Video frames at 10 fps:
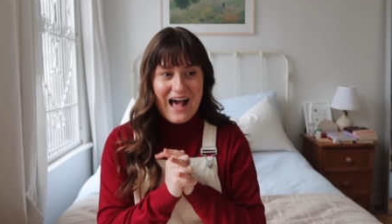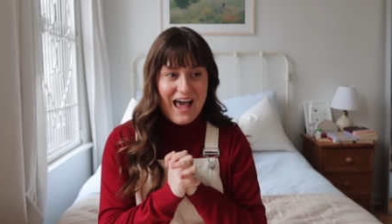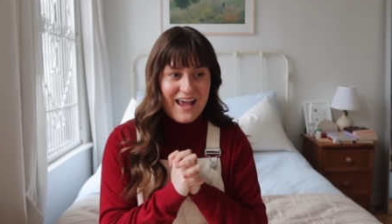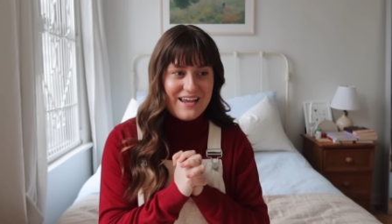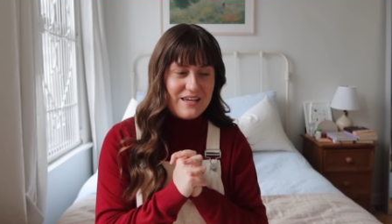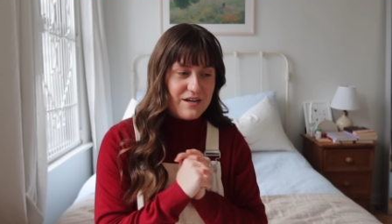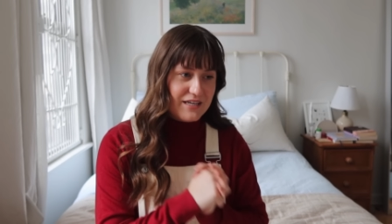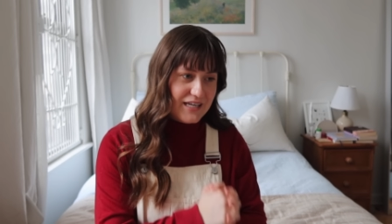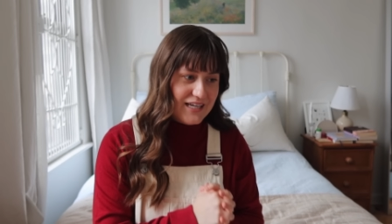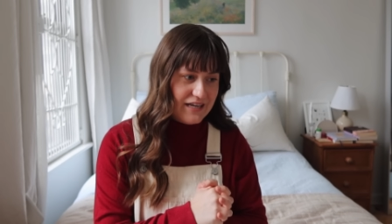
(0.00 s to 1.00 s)
I
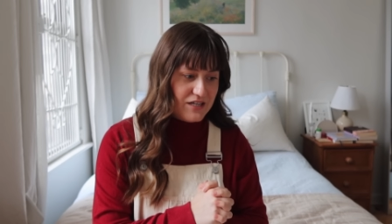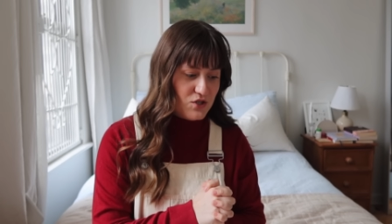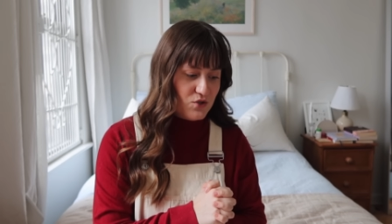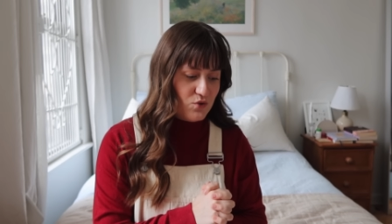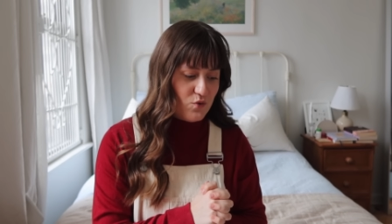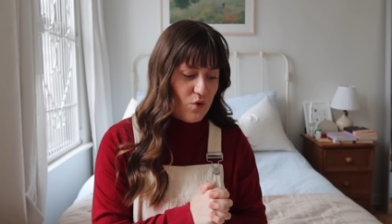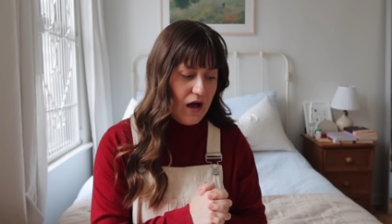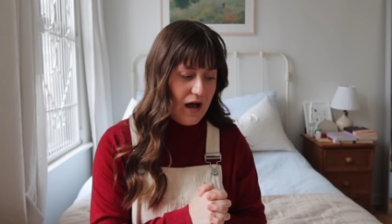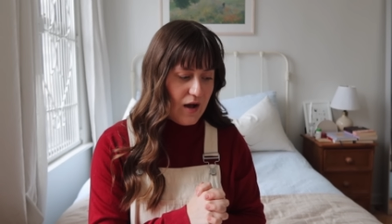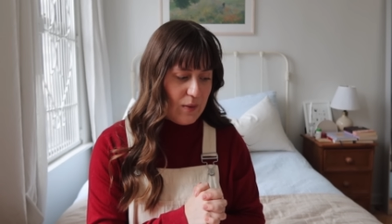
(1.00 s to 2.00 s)
need to,
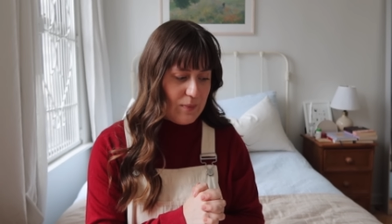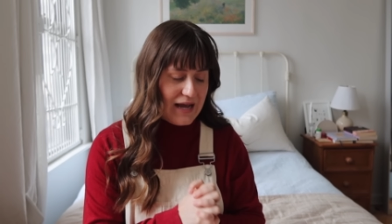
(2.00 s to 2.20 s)
um,